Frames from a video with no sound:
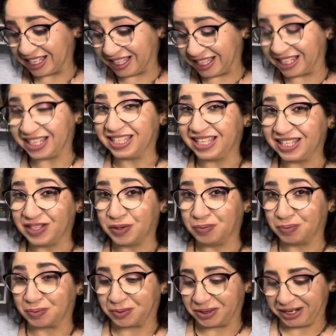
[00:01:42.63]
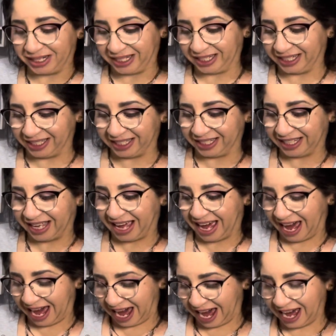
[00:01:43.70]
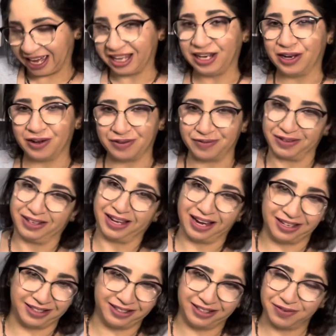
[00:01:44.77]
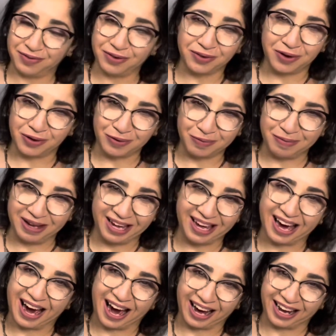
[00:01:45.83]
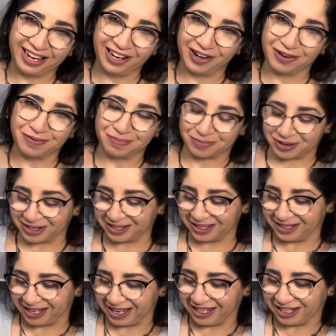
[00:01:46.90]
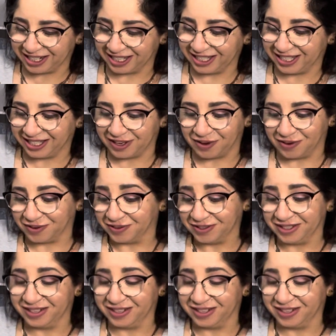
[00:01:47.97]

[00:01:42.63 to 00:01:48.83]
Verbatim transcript: this is so pretty I love, guys, if you know me, I love presentations. So